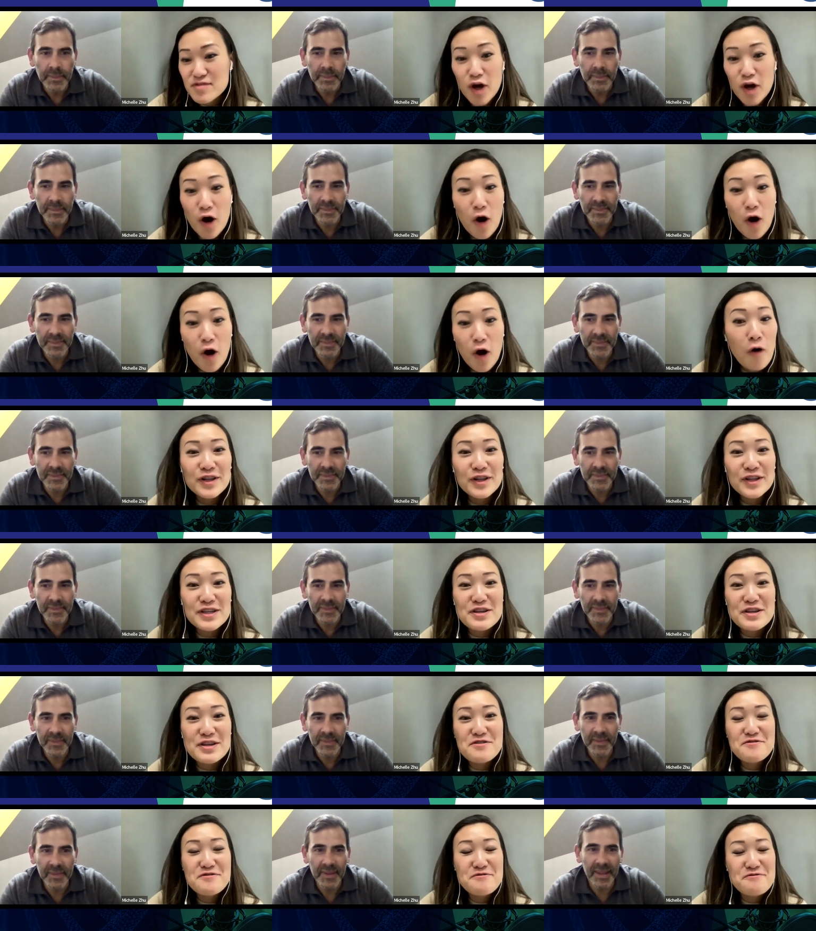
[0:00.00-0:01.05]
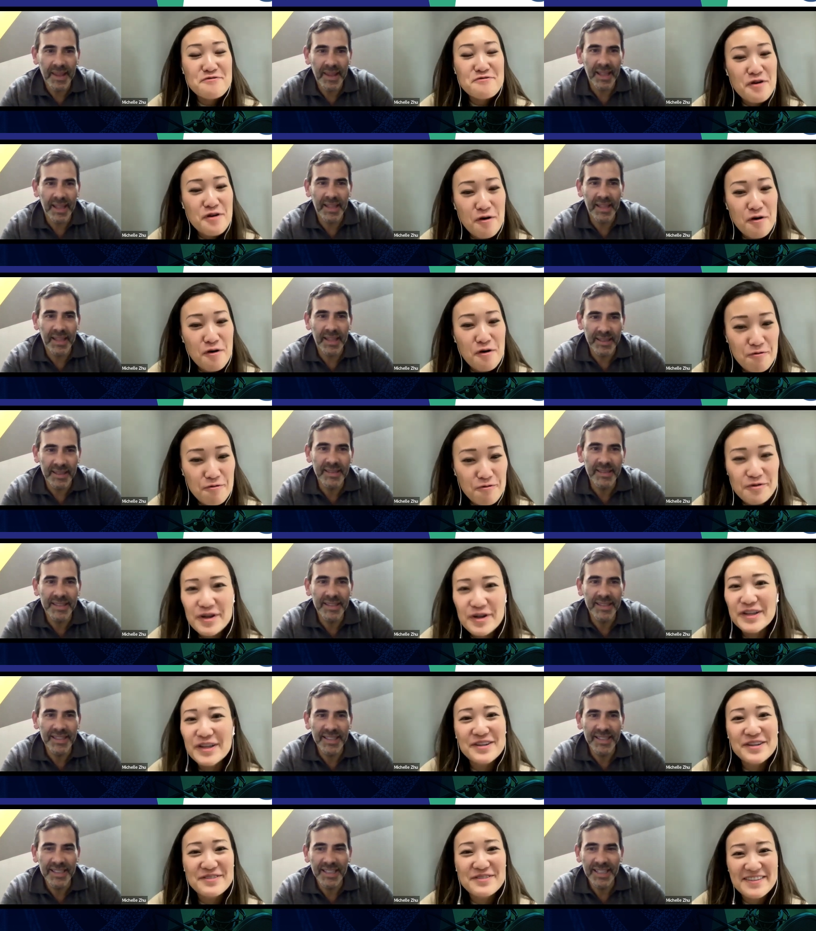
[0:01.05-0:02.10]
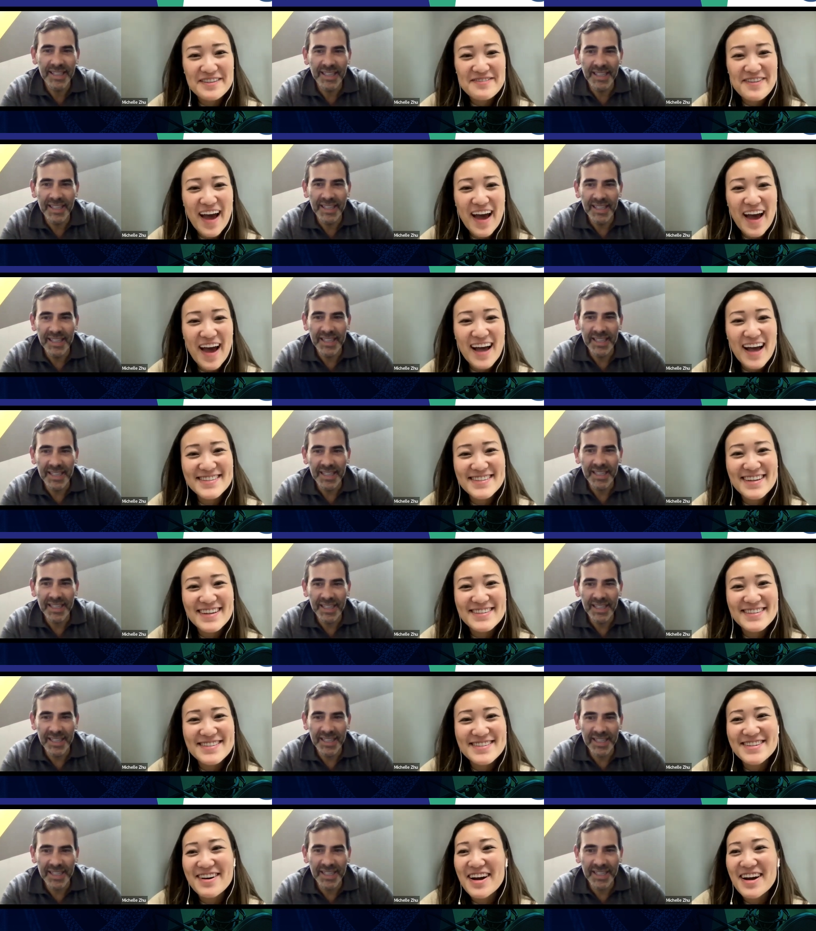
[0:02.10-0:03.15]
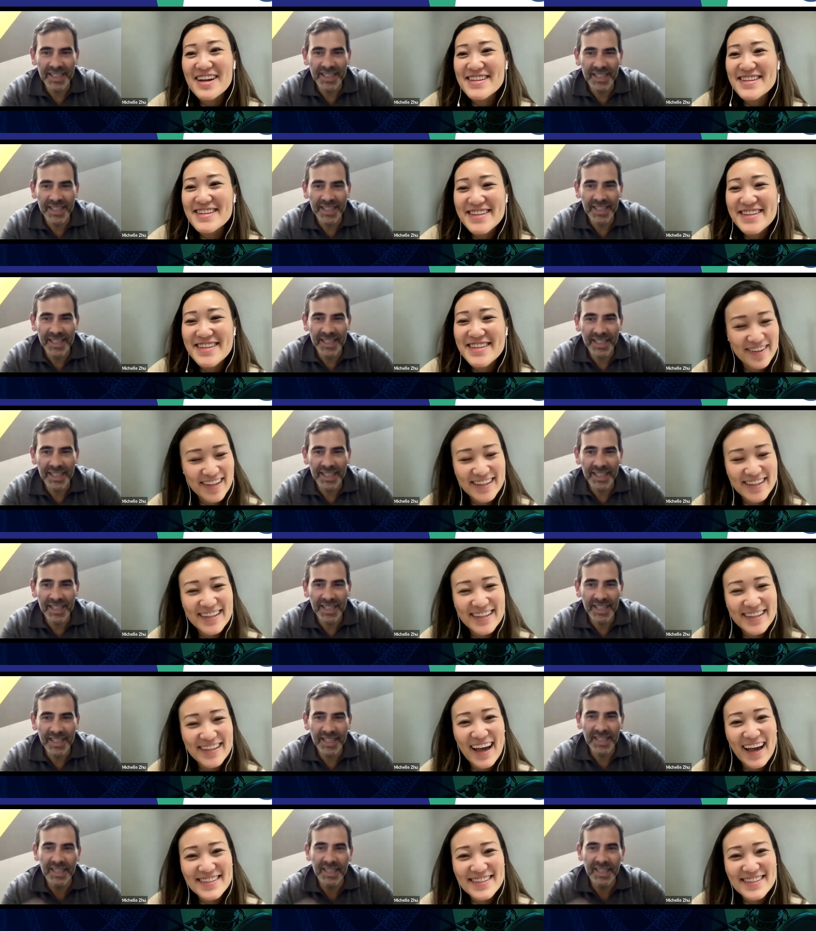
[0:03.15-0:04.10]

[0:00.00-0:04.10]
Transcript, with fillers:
Speaker 1: totally new really really fast and so i definitely